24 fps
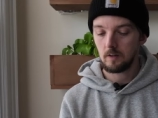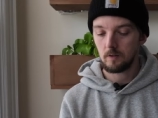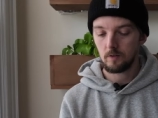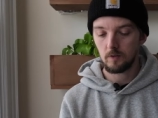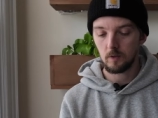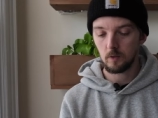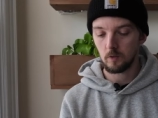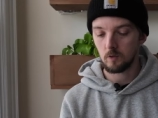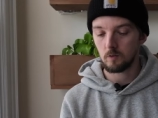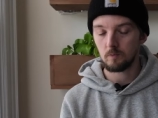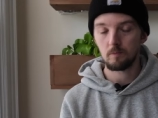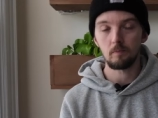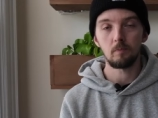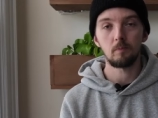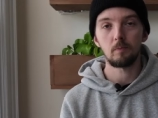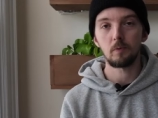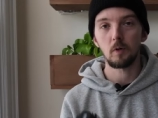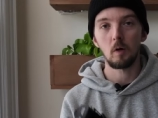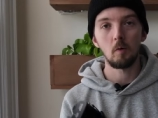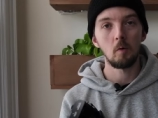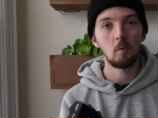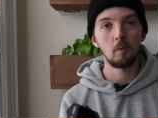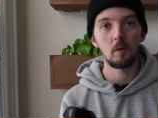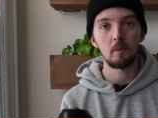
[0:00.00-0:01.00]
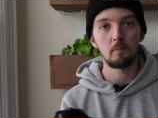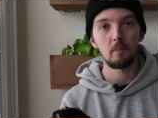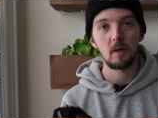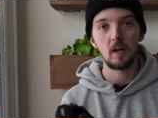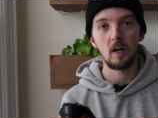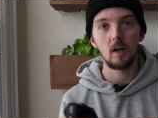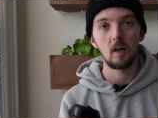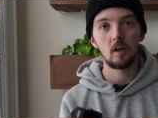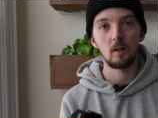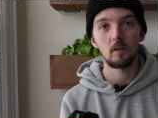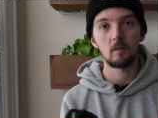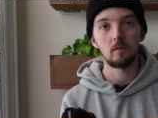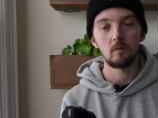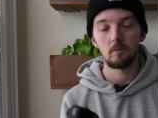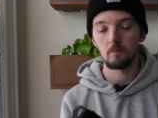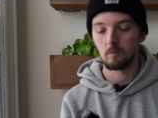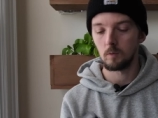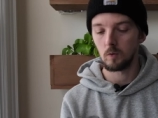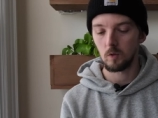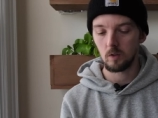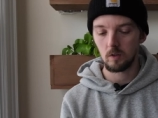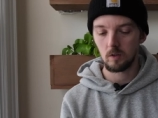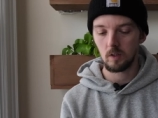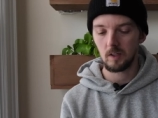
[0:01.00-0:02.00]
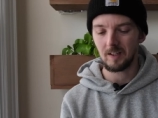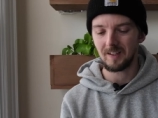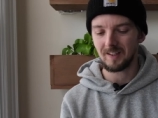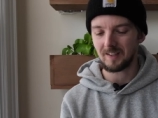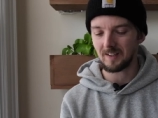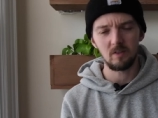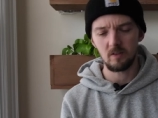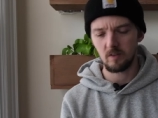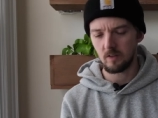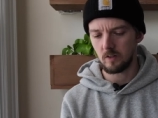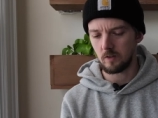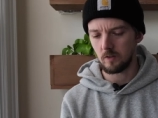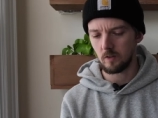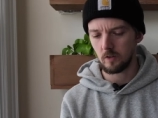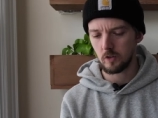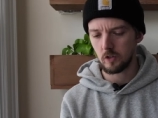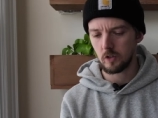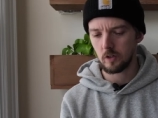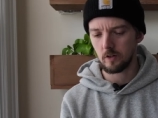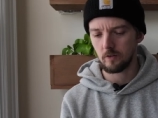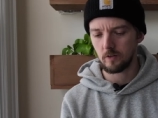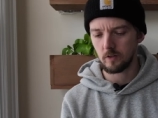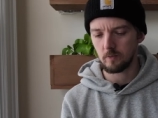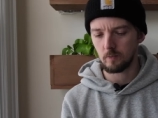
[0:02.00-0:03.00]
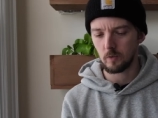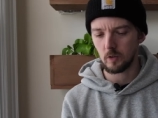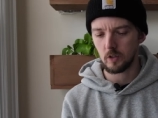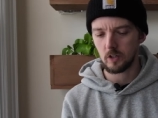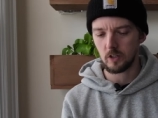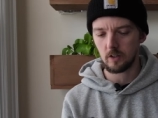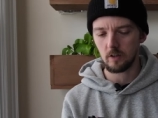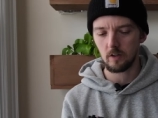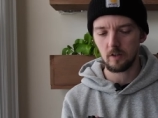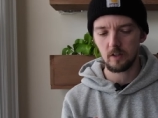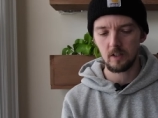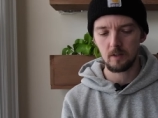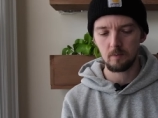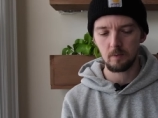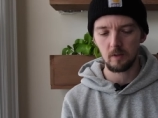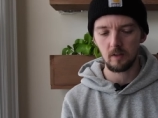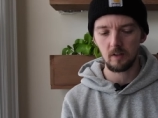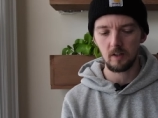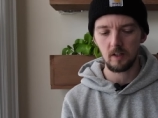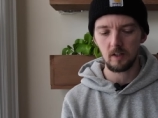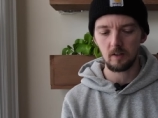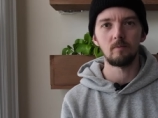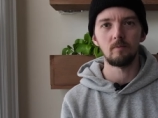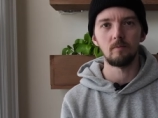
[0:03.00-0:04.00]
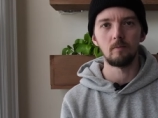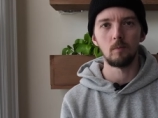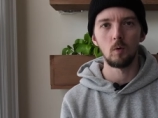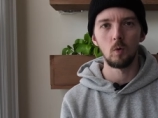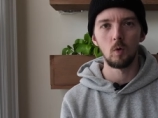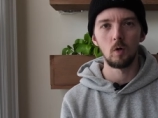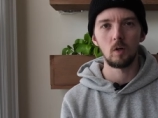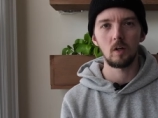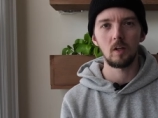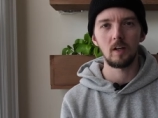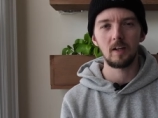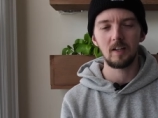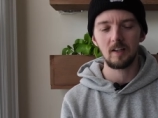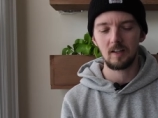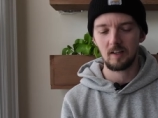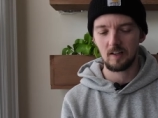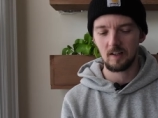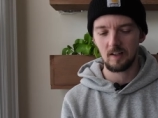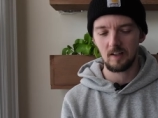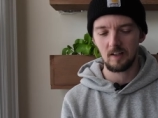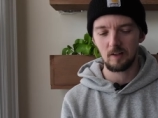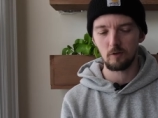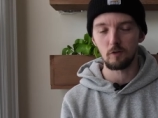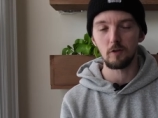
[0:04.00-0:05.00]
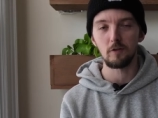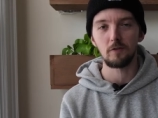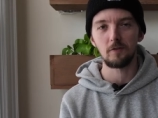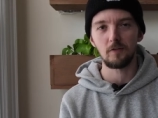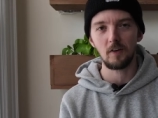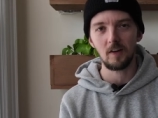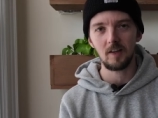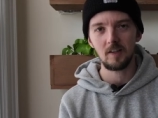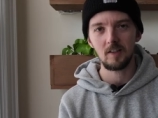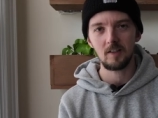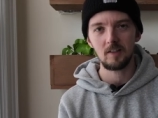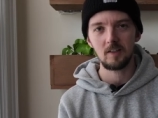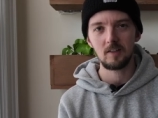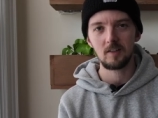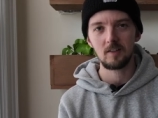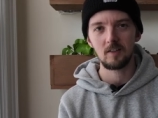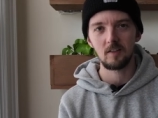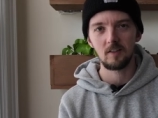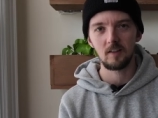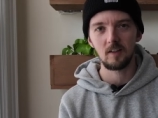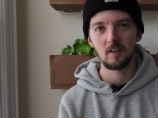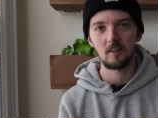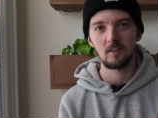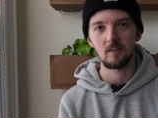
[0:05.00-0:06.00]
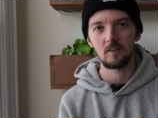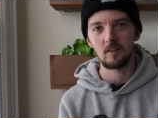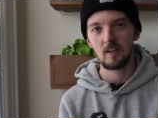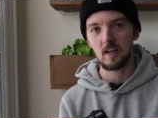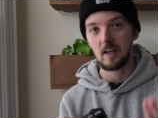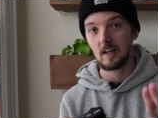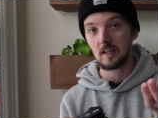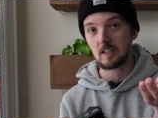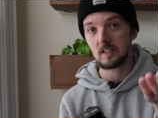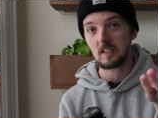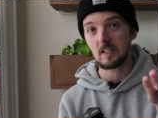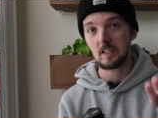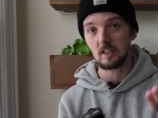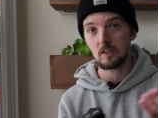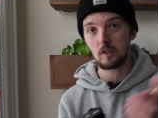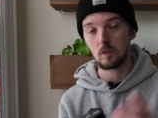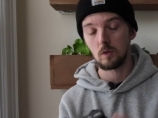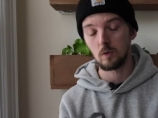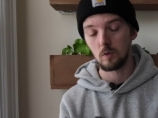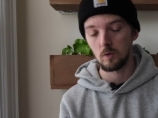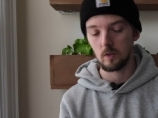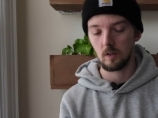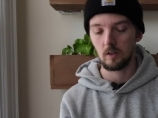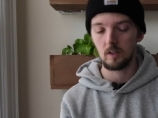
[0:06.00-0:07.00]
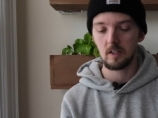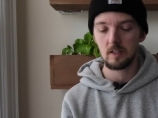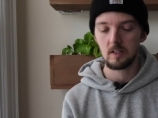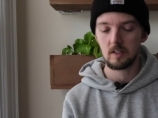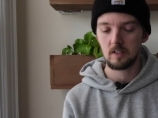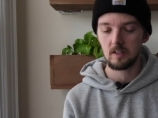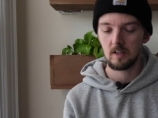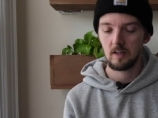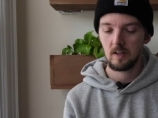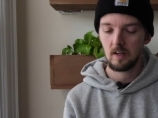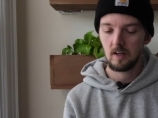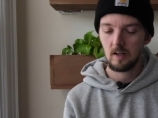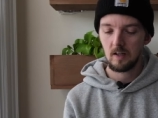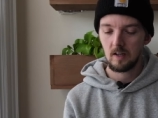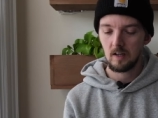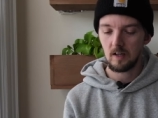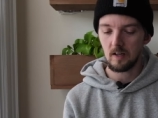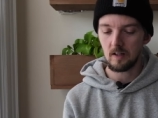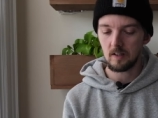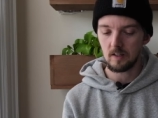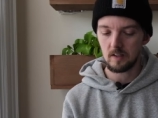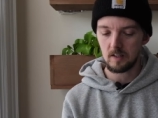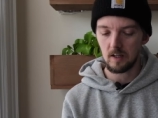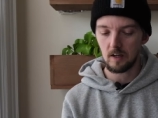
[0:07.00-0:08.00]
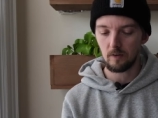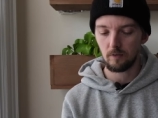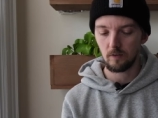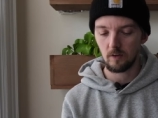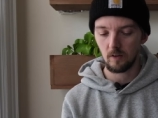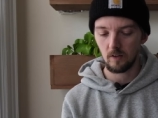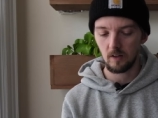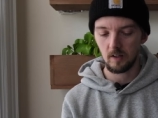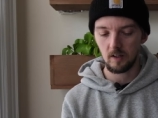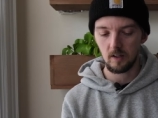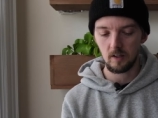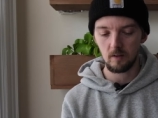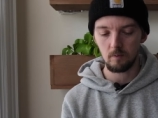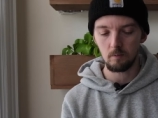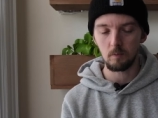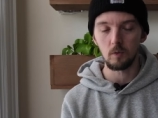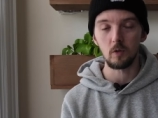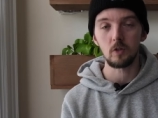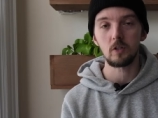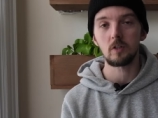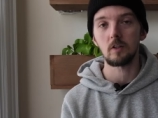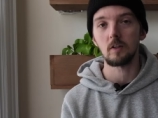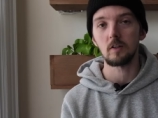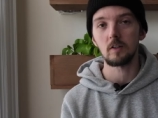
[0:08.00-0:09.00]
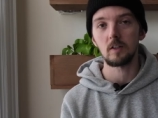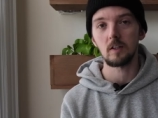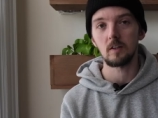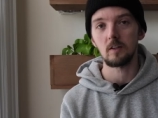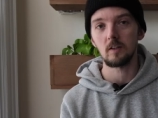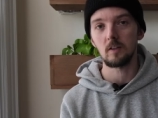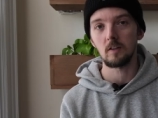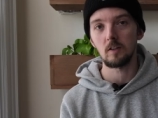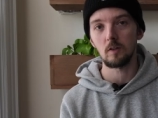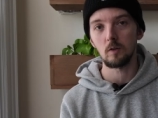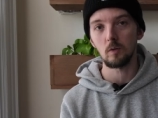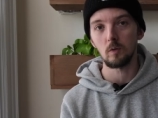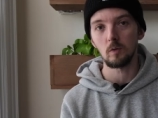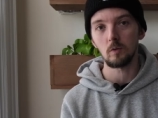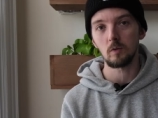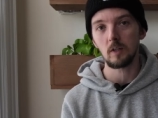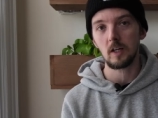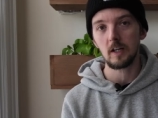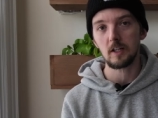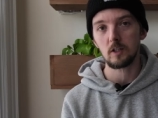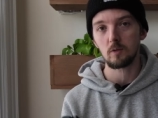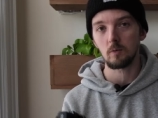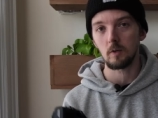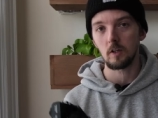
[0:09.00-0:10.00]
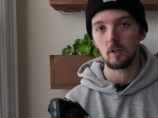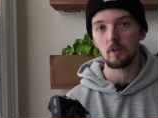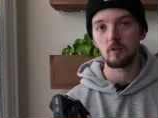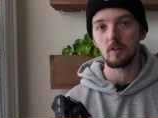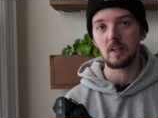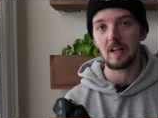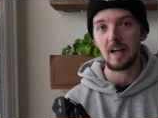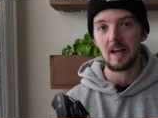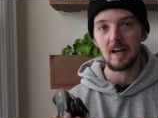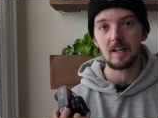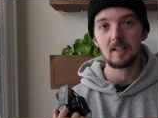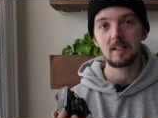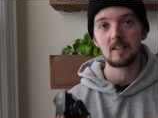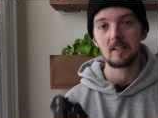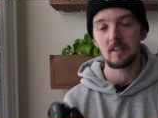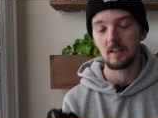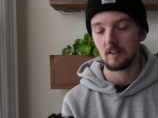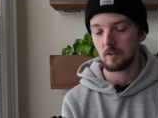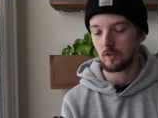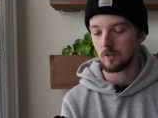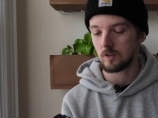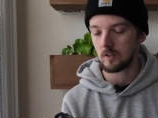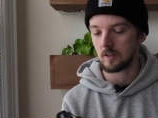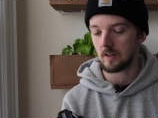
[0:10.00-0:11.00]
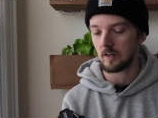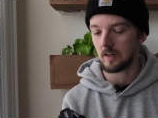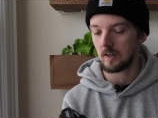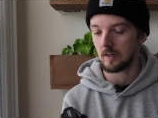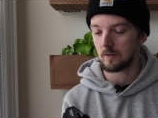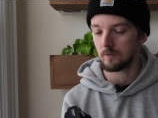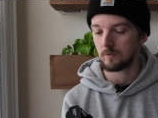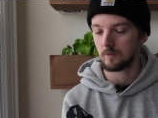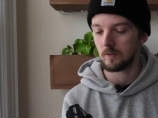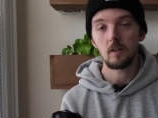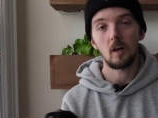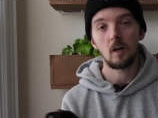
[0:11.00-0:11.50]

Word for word: Feels probably better, more like, not sure if it's more sturdy, but like more like uh, refined than the X T two at least, and definitely more sturdy than the old X one hundred S that I used to have.